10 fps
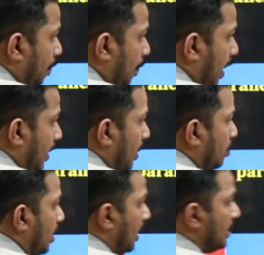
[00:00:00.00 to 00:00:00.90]
parallel
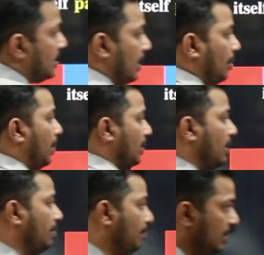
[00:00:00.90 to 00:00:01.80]
to the external
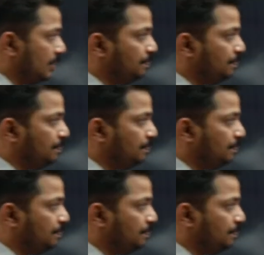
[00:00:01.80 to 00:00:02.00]
magnetic field.